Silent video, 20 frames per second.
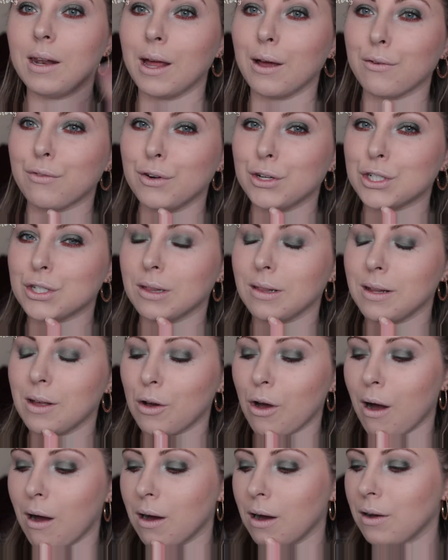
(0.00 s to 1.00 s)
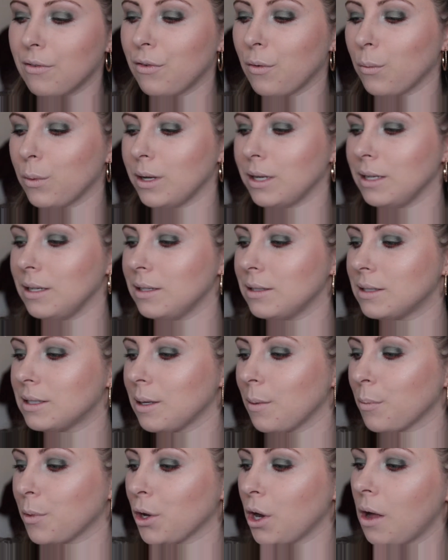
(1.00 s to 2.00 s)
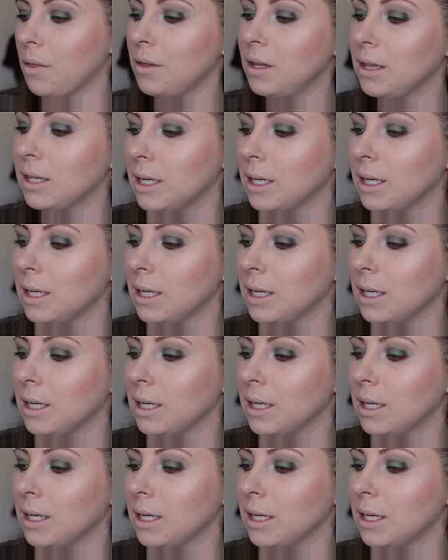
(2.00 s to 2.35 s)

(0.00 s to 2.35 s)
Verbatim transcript: Now to finish the look off, we need something on the